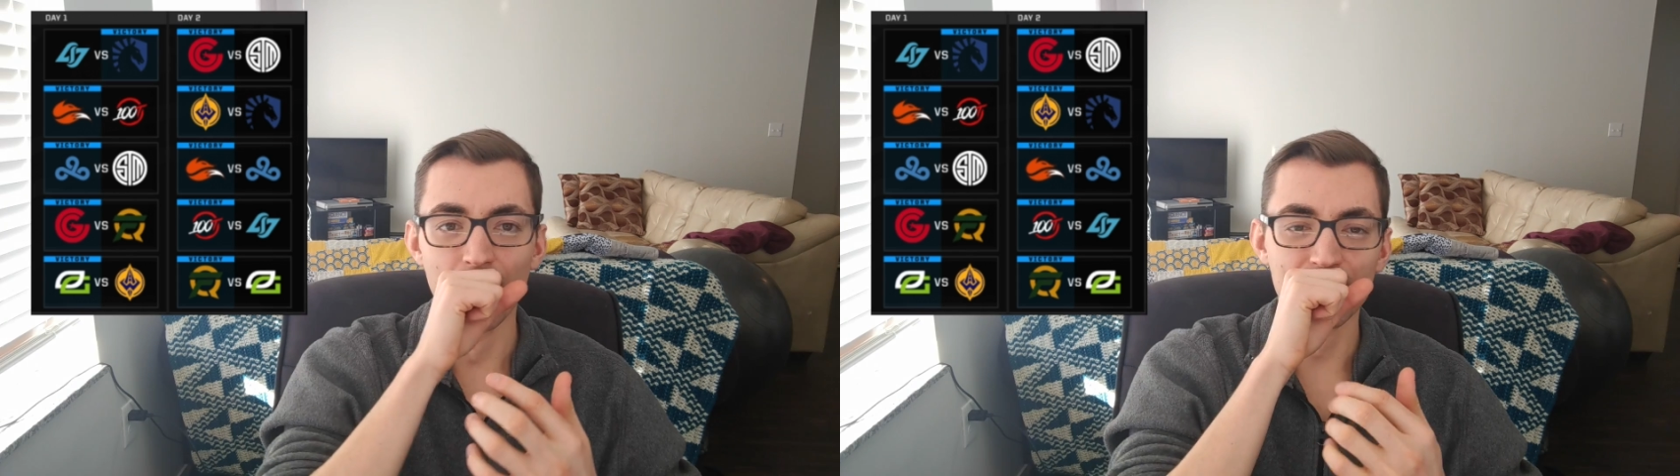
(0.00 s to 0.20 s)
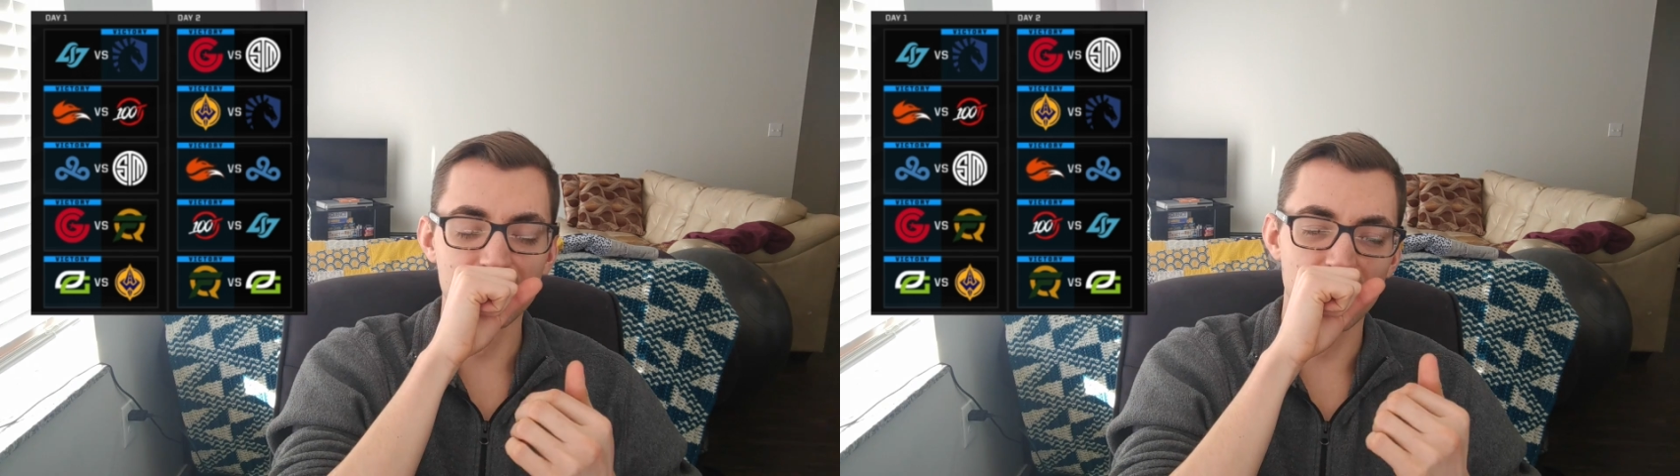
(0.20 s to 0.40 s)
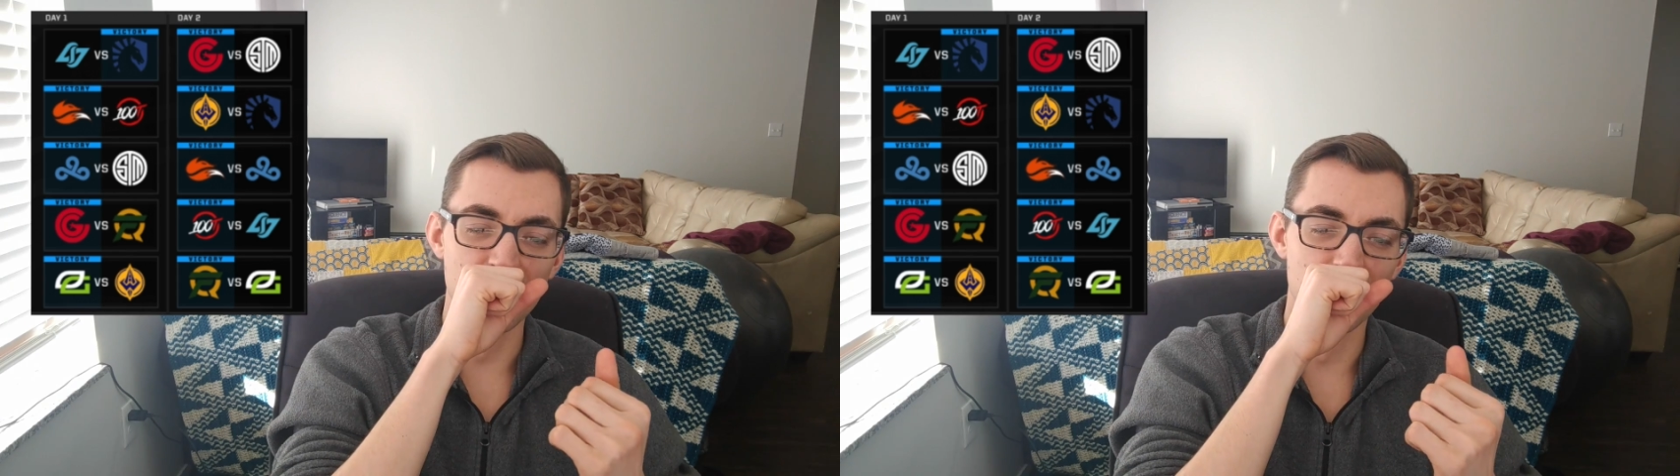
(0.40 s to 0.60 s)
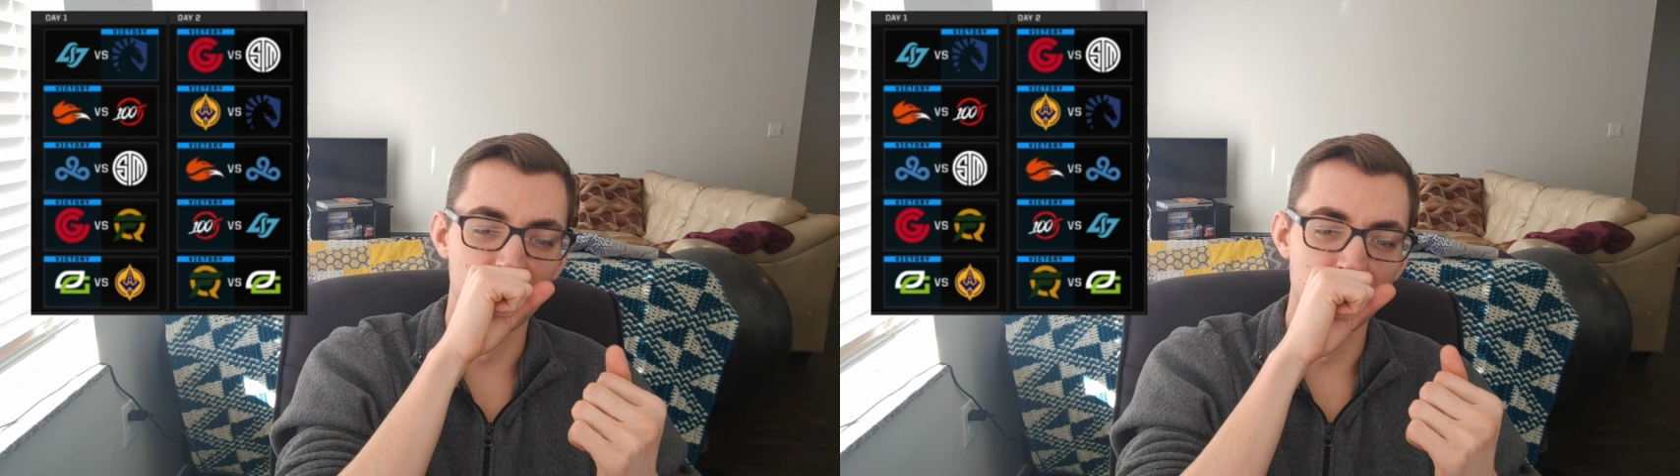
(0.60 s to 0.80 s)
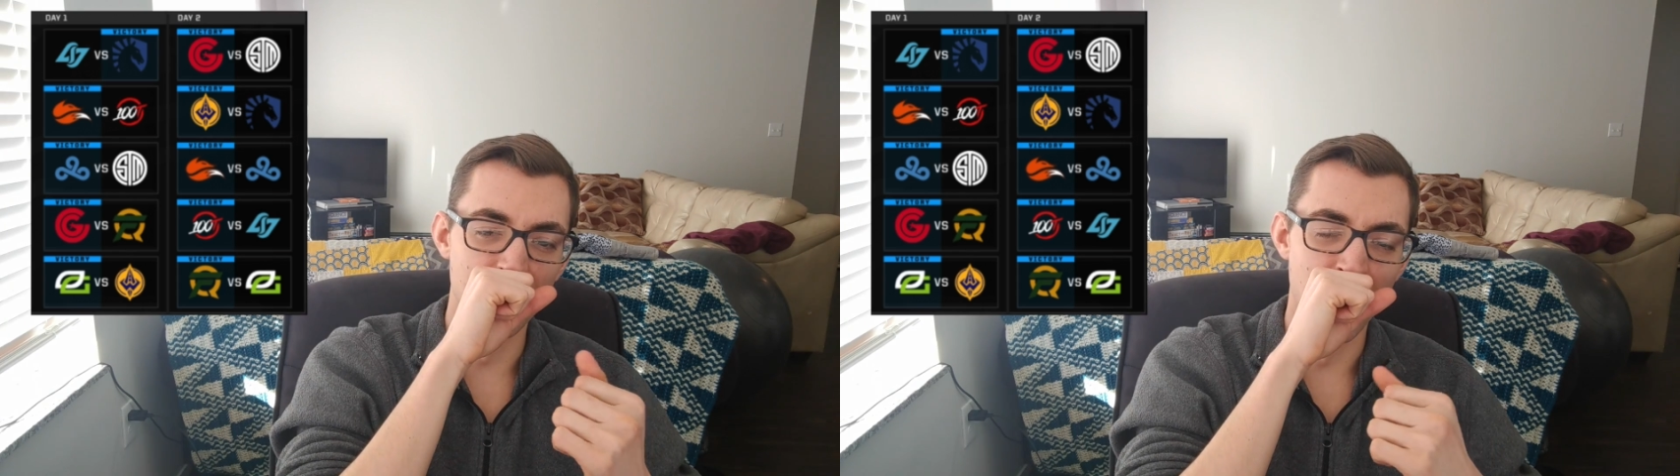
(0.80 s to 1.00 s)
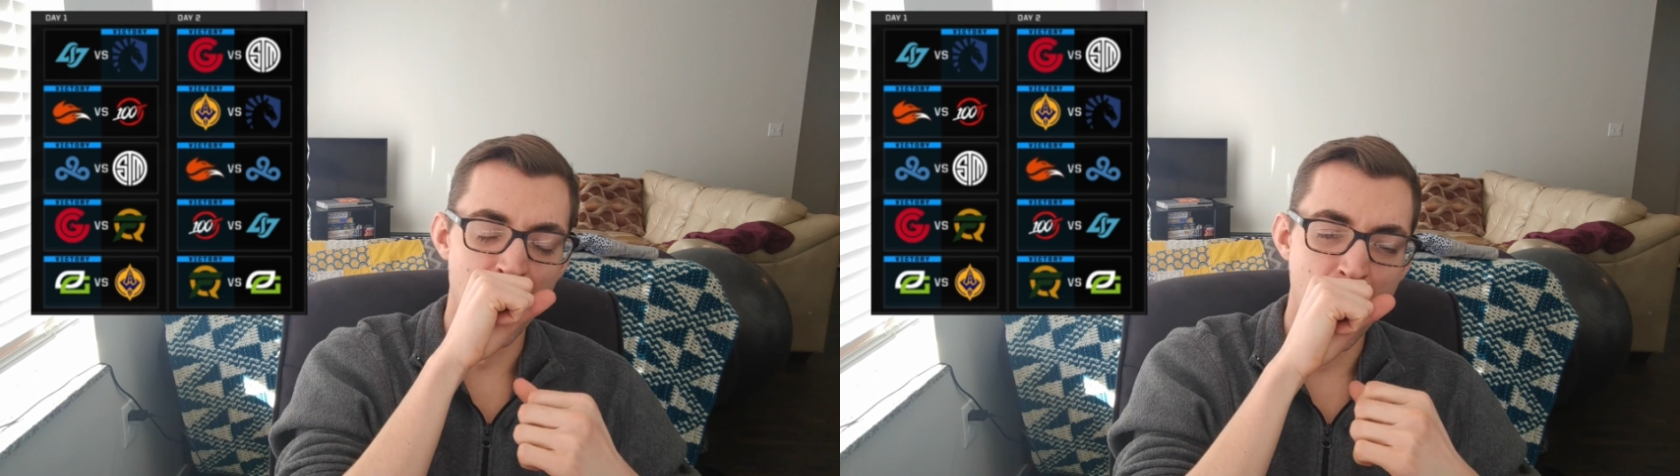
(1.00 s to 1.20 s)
Excuse me